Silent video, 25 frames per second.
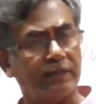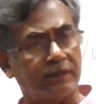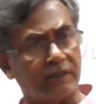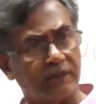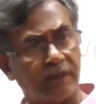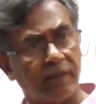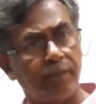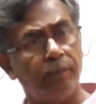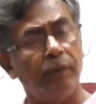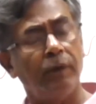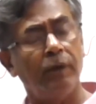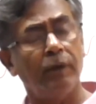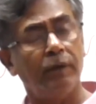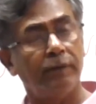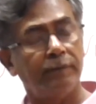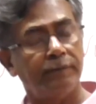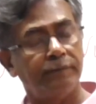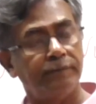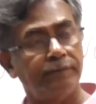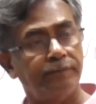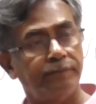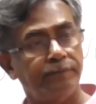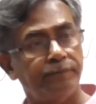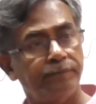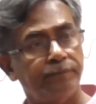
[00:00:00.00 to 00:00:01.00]
ensemble.
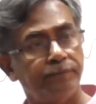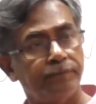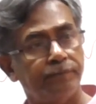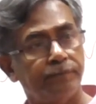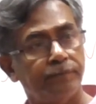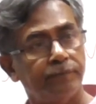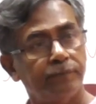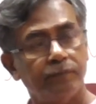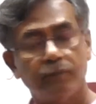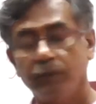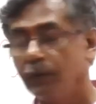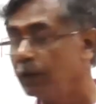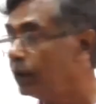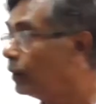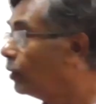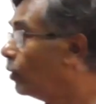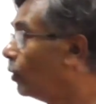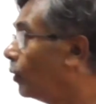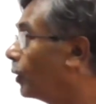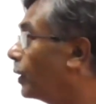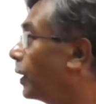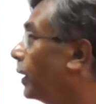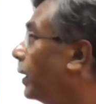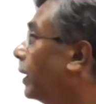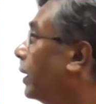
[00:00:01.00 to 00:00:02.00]

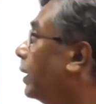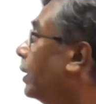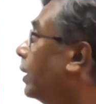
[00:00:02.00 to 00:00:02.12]
Okay,